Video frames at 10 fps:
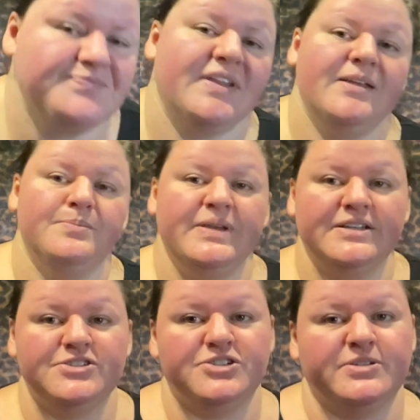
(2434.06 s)
can be
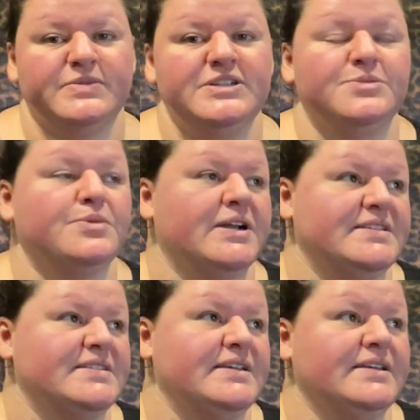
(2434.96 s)
extremely
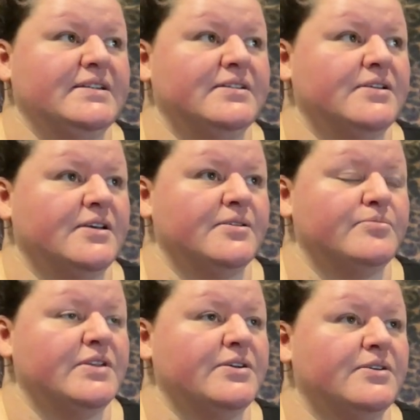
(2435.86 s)
depressing.
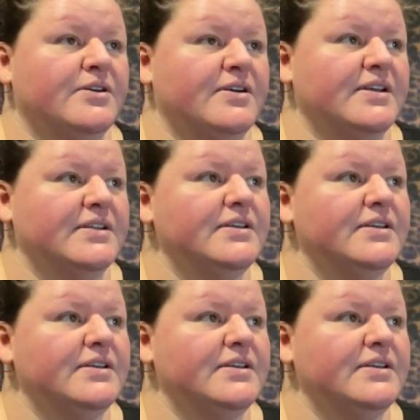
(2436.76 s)
They're not.